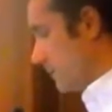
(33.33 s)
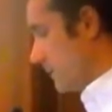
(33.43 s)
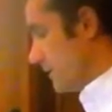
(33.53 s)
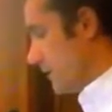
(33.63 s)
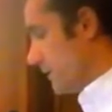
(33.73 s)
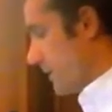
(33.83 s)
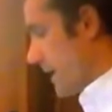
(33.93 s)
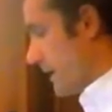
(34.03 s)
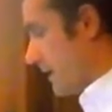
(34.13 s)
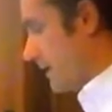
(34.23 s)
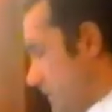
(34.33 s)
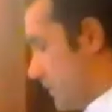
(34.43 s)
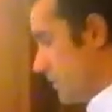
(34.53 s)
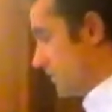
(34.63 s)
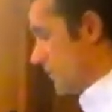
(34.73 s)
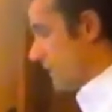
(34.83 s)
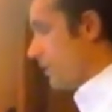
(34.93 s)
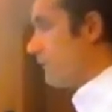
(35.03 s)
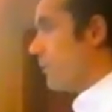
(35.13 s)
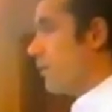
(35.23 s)
We are on track to train
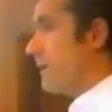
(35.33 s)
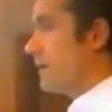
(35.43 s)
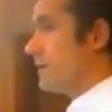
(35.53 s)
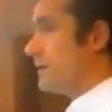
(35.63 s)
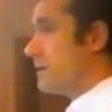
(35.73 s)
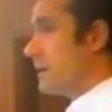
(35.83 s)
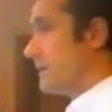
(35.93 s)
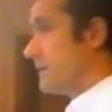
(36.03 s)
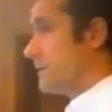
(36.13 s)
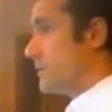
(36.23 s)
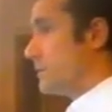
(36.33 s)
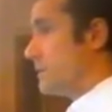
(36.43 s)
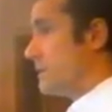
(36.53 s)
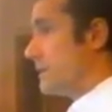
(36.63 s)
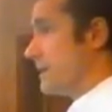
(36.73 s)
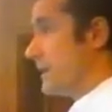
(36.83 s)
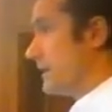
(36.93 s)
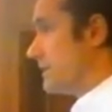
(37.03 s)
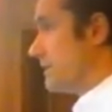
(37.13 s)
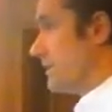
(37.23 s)
over 100 individuals uh, this